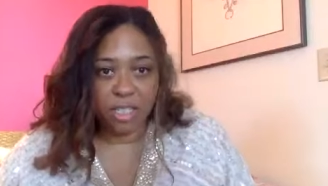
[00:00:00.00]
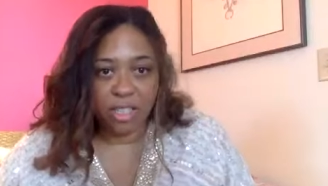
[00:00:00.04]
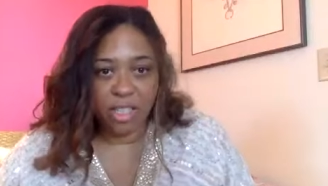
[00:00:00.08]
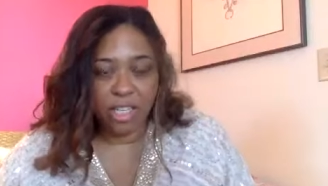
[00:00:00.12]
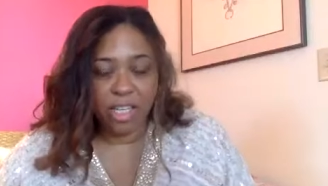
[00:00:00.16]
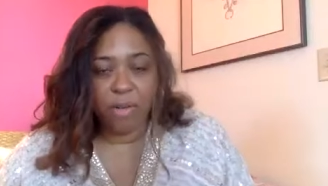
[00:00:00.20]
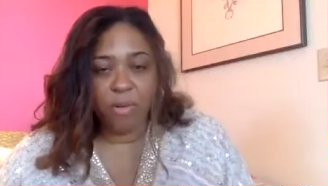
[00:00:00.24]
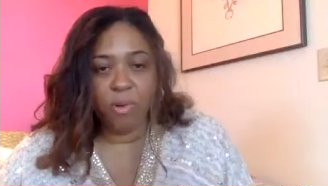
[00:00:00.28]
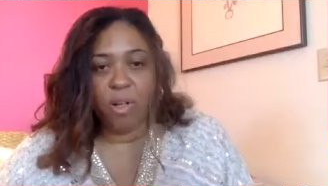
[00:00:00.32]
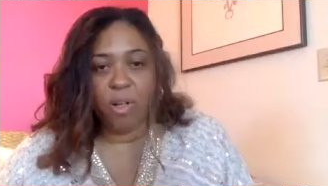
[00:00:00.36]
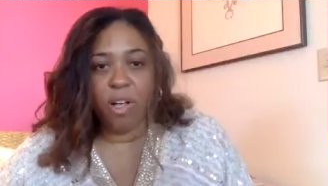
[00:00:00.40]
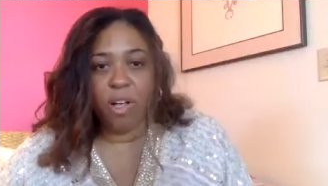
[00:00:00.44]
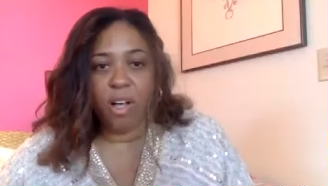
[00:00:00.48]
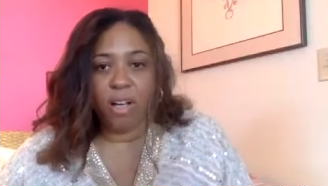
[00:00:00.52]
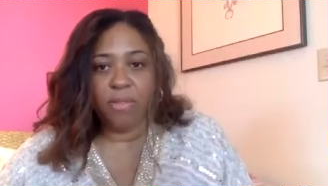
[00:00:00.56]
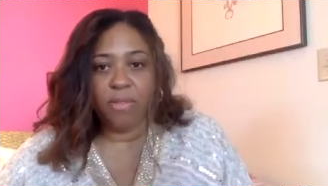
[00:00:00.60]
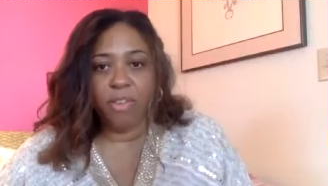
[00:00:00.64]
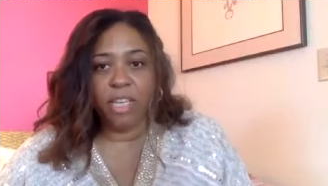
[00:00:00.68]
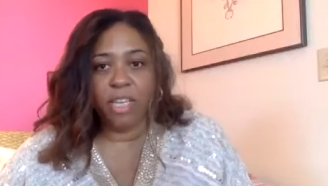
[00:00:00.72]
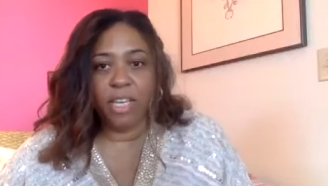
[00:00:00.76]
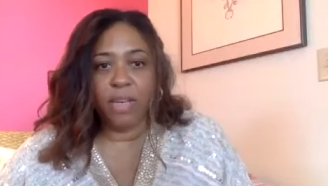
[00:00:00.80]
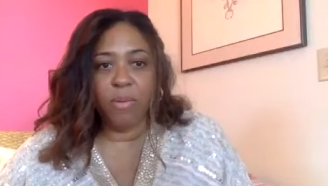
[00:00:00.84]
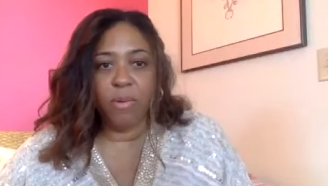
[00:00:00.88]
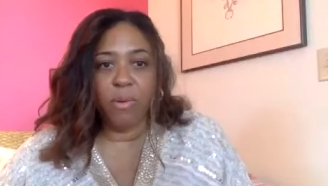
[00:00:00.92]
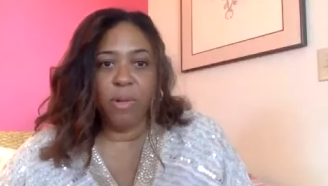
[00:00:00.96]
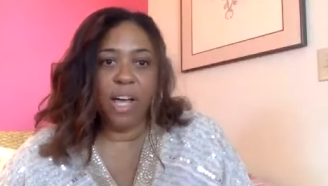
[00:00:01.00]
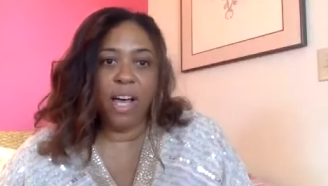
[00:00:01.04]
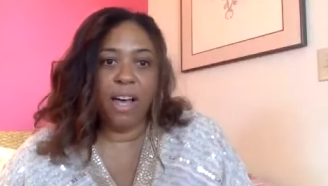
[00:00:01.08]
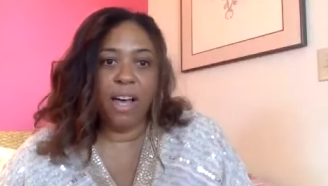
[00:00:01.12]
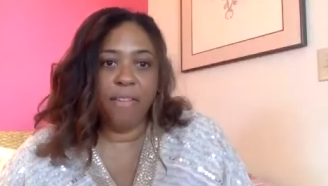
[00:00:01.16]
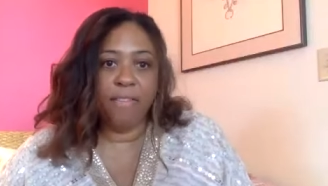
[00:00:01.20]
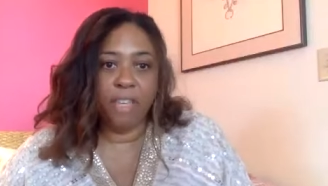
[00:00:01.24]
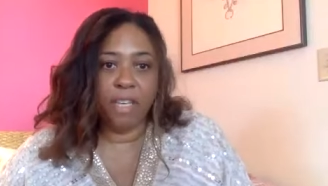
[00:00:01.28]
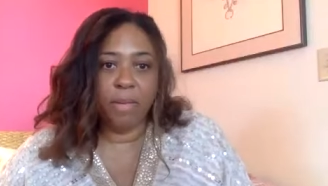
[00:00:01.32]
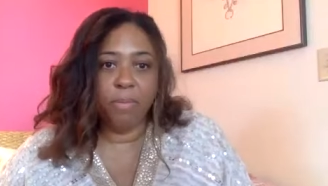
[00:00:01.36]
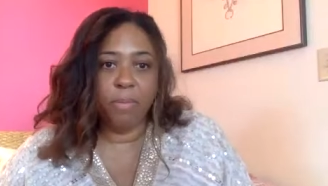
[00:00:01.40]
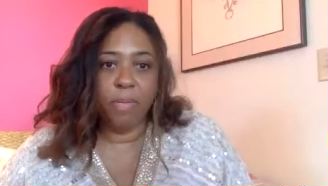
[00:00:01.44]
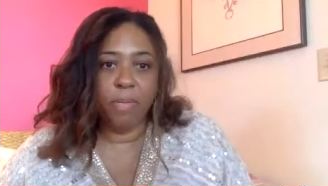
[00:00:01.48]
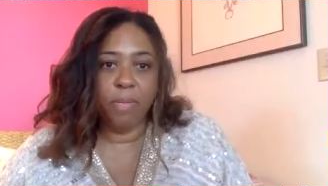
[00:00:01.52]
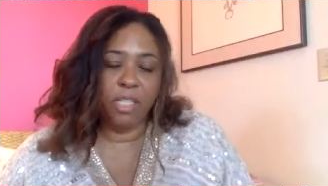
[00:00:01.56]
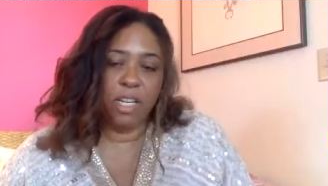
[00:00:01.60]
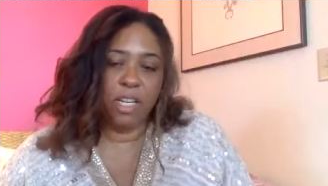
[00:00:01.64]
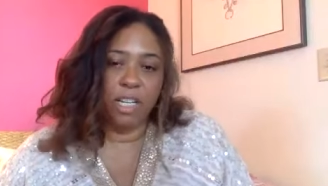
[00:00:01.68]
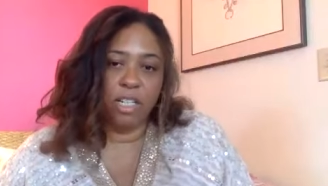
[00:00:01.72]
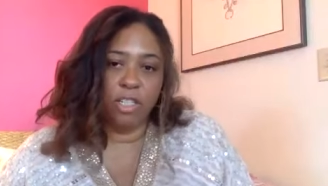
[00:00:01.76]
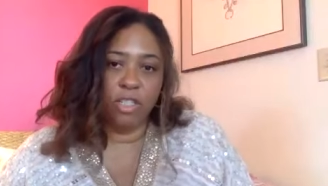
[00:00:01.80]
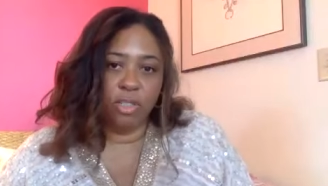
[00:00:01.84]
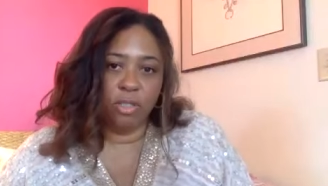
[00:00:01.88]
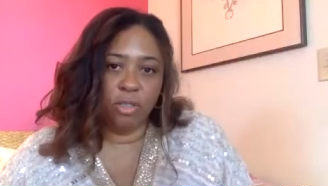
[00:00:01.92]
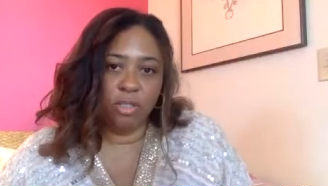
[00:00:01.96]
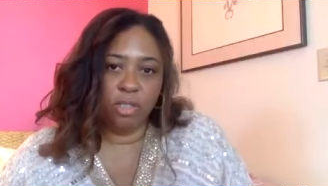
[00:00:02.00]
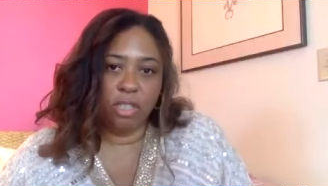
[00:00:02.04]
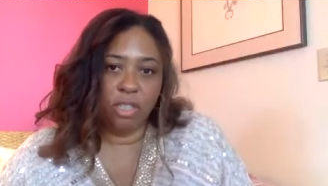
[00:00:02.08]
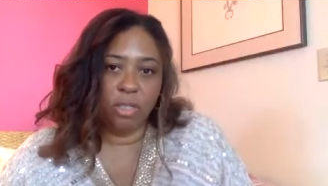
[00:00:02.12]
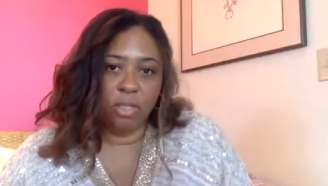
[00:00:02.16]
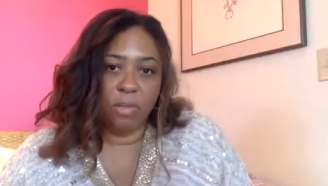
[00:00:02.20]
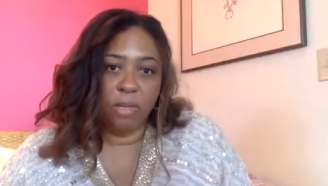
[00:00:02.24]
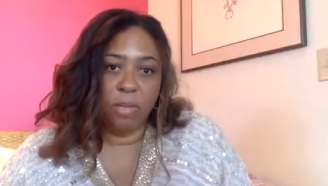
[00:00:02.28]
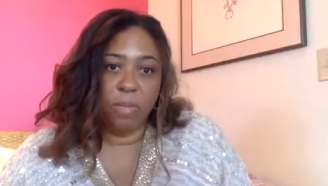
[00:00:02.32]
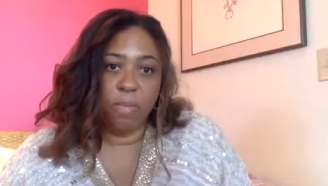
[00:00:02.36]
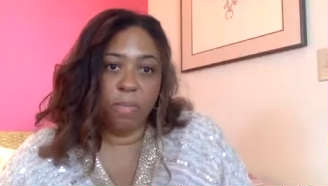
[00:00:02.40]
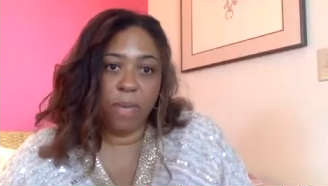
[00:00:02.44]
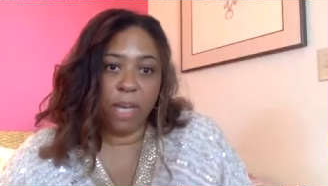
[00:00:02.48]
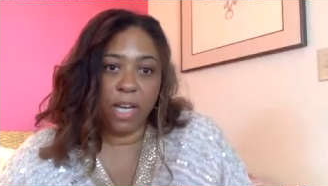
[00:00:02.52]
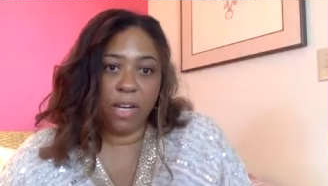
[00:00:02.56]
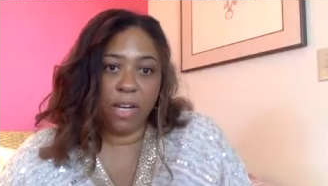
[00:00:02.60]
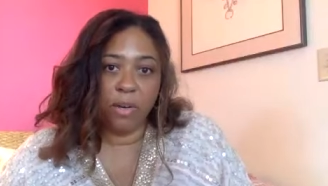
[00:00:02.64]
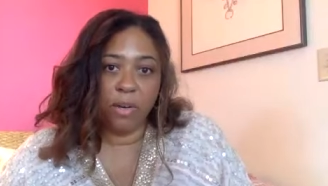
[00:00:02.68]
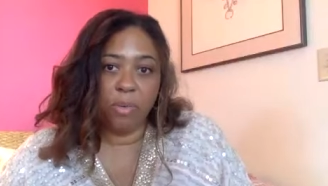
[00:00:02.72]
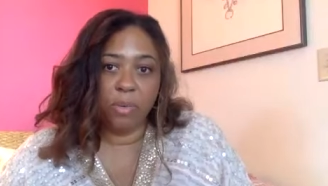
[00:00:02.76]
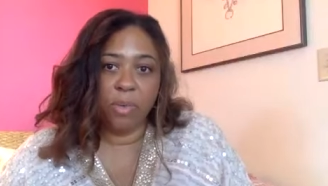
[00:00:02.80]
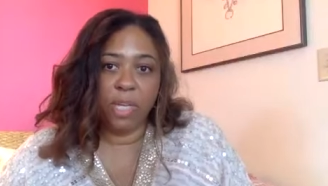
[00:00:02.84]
They will, they will have the potential to be better.